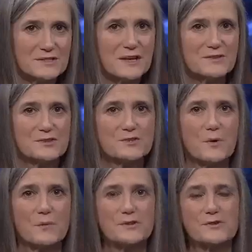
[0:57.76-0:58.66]
Angeles,
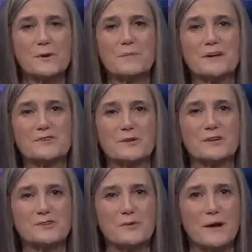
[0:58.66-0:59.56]
where we're joined by
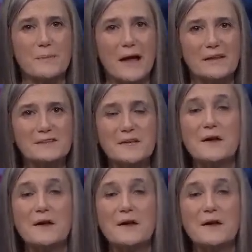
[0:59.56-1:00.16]
journalist Greg Palast.